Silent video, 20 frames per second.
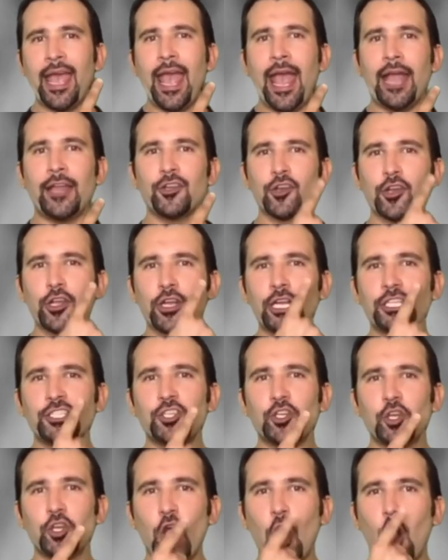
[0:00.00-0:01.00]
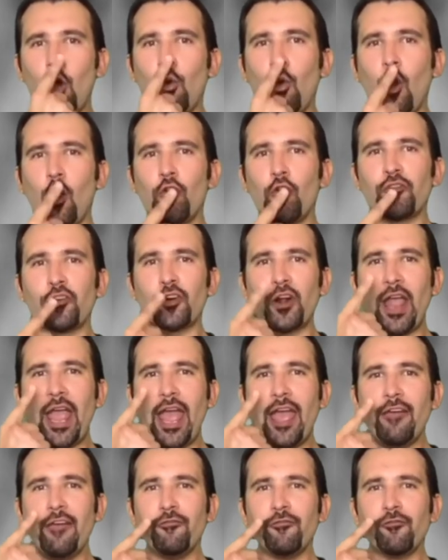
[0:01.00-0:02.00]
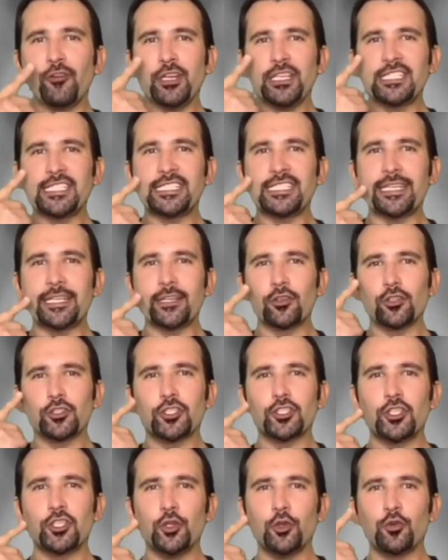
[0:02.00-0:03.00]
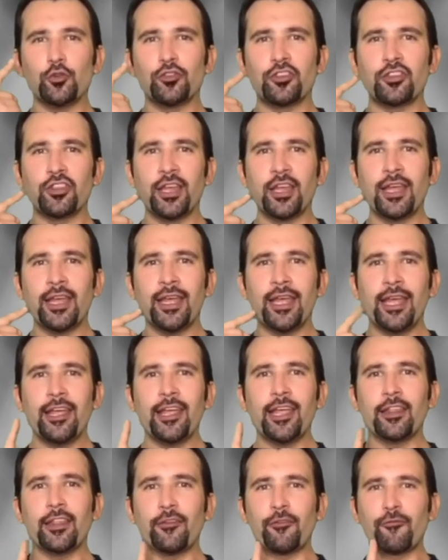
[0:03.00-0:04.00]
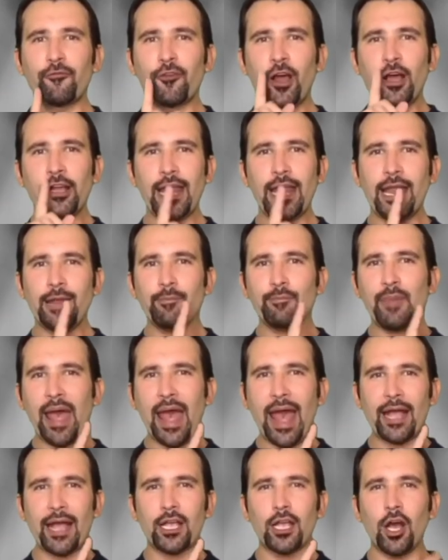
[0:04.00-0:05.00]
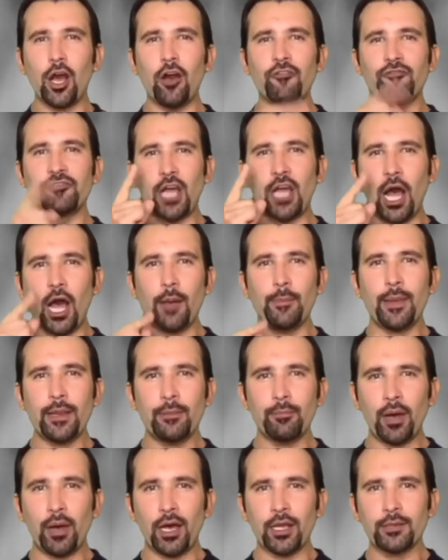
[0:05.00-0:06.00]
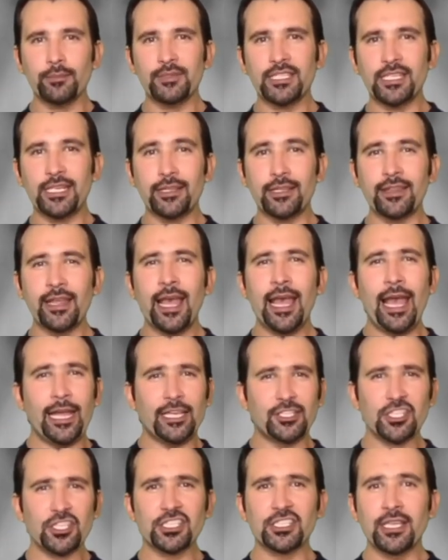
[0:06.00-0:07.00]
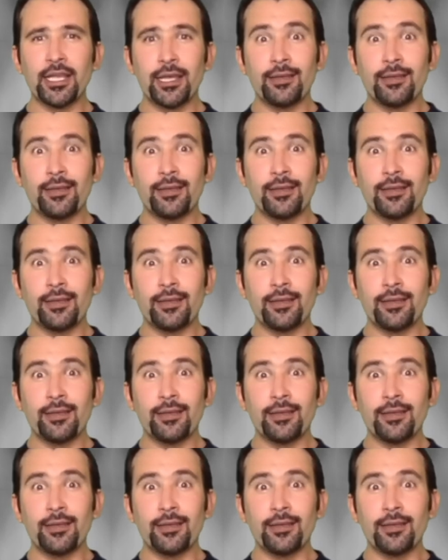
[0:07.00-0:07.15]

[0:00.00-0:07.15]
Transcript: and you're gonna go over every single tooth in the front and back of top and bottom teeth, and just